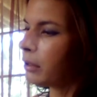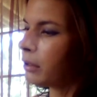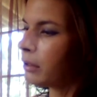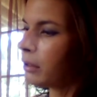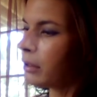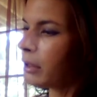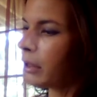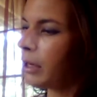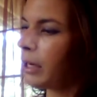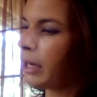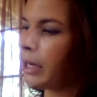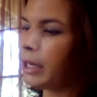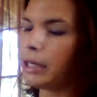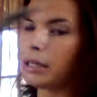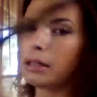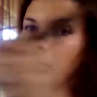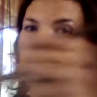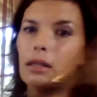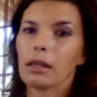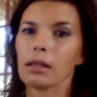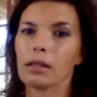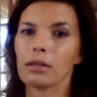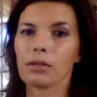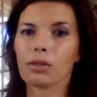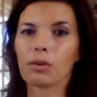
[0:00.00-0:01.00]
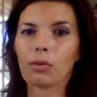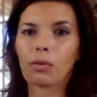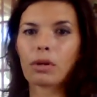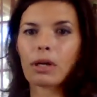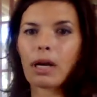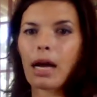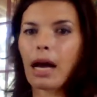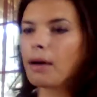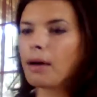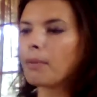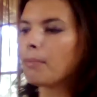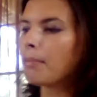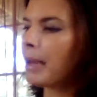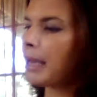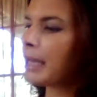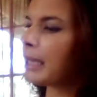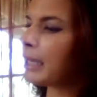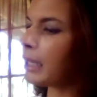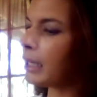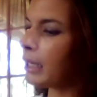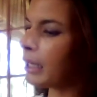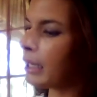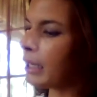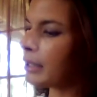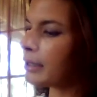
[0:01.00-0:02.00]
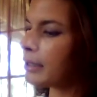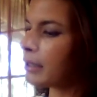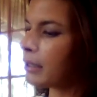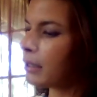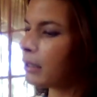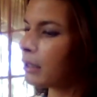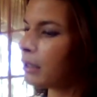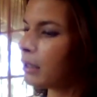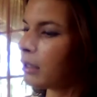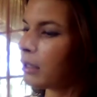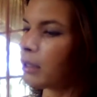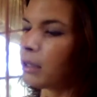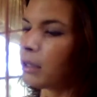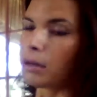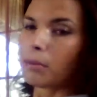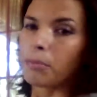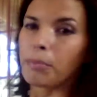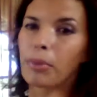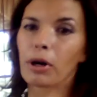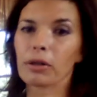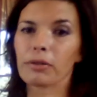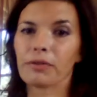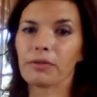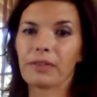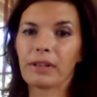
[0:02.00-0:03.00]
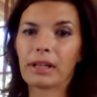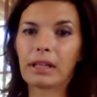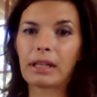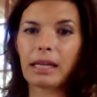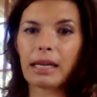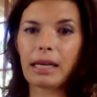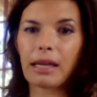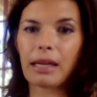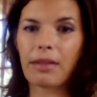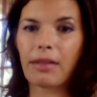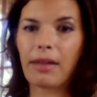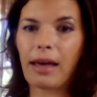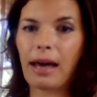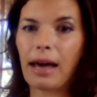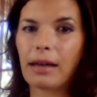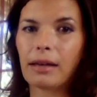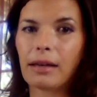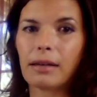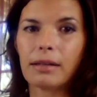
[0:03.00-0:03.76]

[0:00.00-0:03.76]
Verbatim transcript: All right, so we're not making it perfect like that.